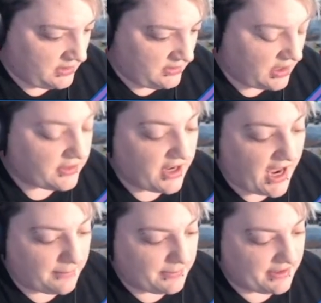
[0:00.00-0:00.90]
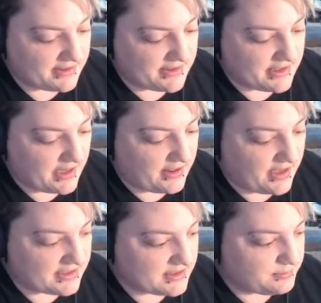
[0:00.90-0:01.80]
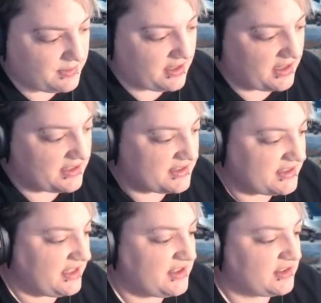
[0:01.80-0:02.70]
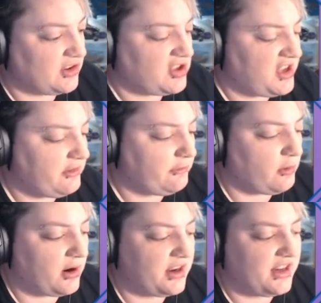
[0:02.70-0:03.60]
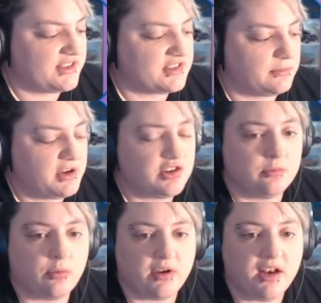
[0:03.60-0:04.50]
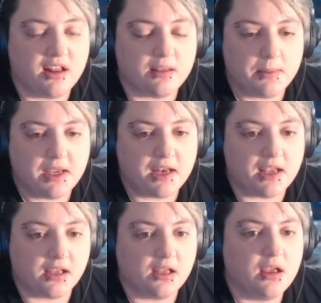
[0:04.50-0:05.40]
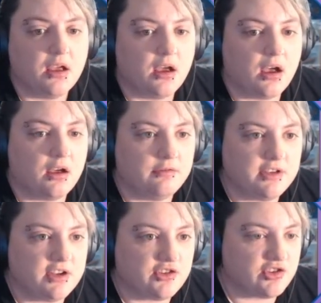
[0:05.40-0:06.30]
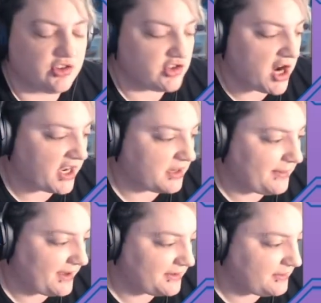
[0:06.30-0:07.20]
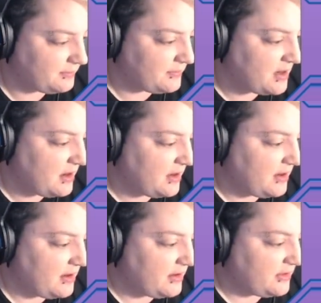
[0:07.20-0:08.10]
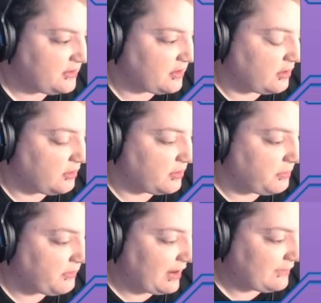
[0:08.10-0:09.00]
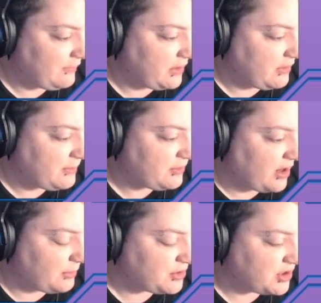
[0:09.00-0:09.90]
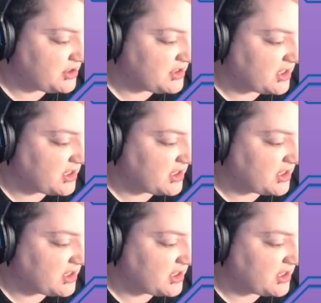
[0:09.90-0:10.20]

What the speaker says: nothing happens. And that's because it's looking for an exclamation point at the beginning of each chat command. So then we've got configuration options,